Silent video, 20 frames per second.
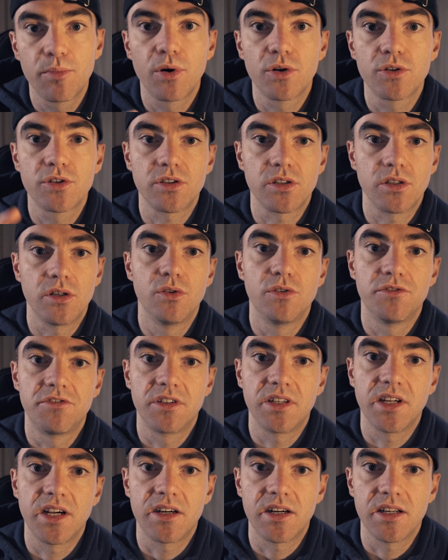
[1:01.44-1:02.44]
box
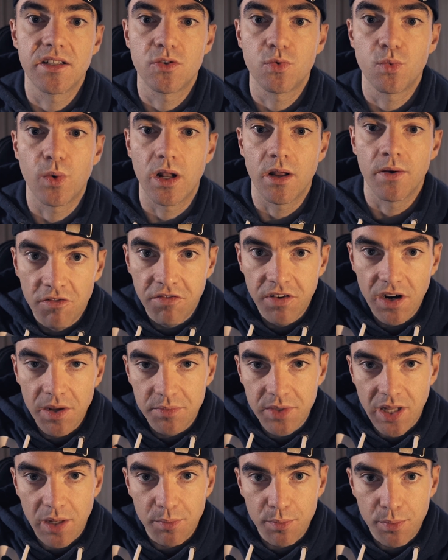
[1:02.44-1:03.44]
over there as well.
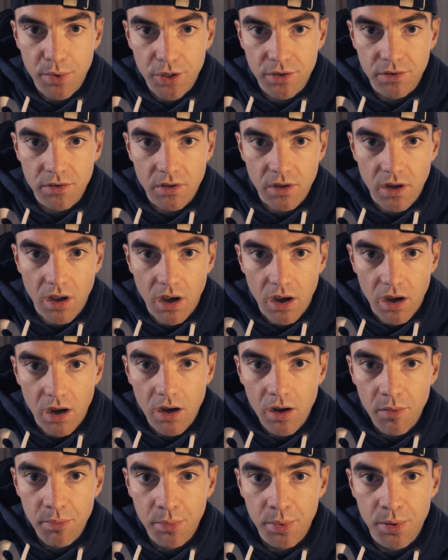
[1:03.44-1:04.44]
Flip that button
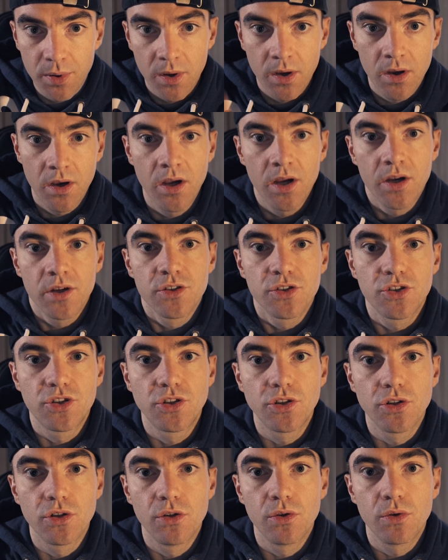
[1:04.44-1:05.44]
up
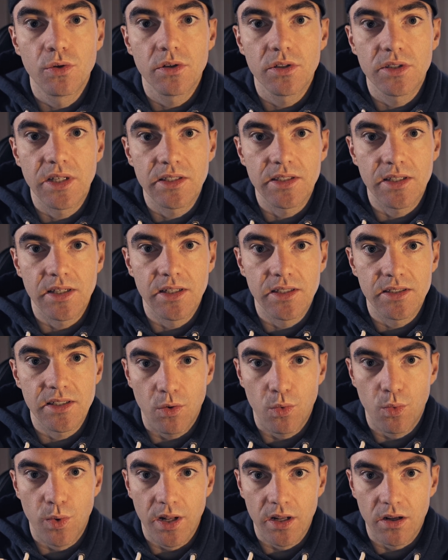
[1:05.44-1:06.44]
so that
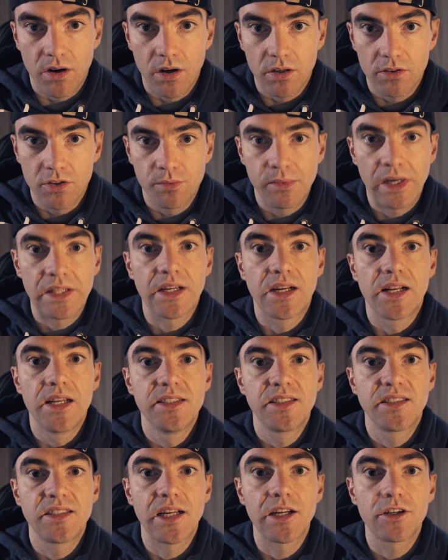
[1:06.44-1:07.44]
it will
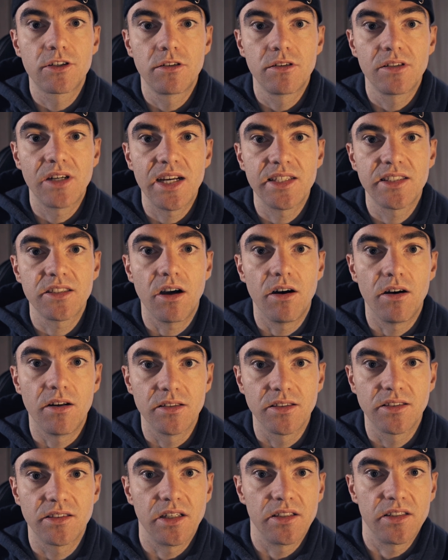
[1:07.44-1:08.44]
automatically synchronize
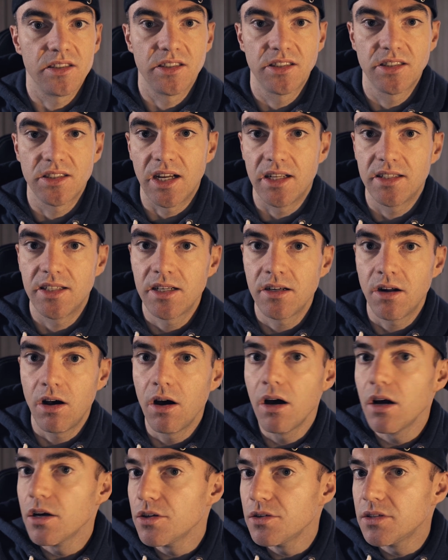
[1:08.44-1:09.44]
all settings. And then
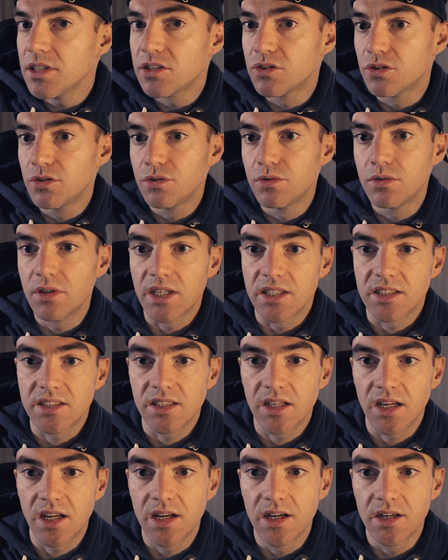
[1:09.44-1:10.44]
all you need to do is
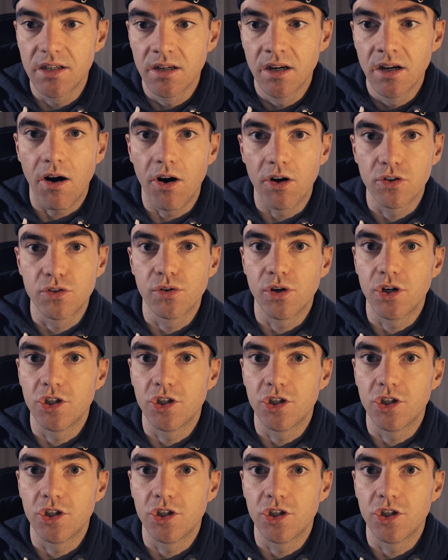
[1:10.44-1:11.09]
here auto